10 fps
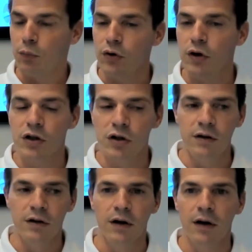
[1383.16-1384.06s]

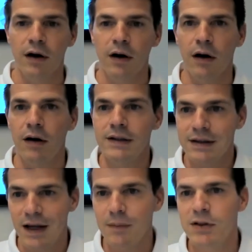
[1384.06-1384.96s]
production
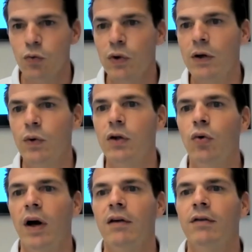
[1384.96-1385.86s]
steps we
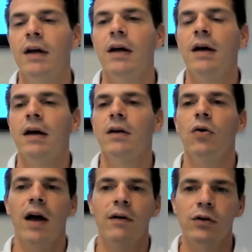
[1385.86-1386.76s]
do have,
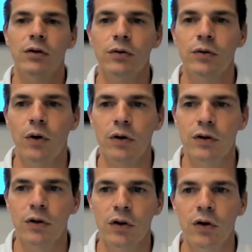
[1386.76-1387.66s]
you have to
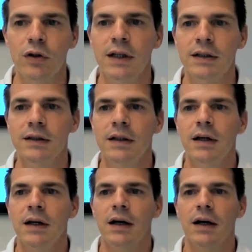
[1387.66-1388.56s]
also know that
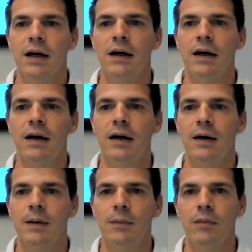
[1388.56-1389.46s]

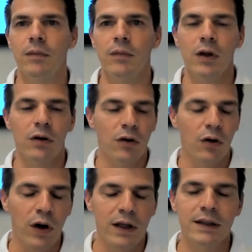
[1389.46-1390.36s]
the
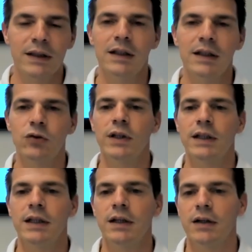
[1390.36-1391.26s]
quality is
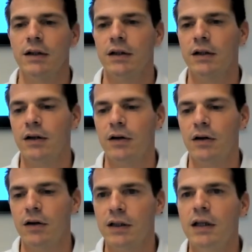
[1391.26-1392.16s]
really
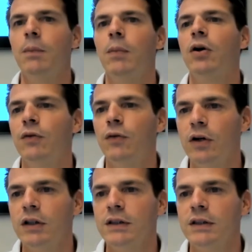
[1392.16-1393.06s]
a key point
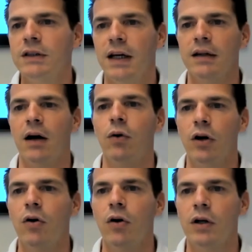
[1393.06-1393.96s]
for us, and our
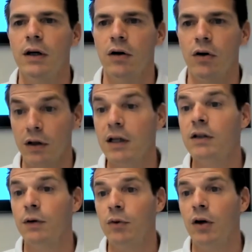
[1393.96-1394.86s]

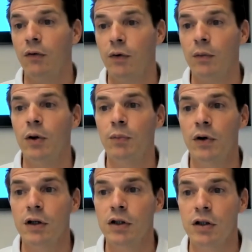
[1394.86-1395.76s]
colleagues from the
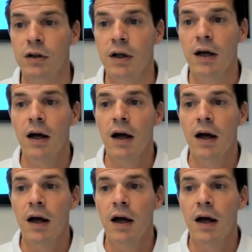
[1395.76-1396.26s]
production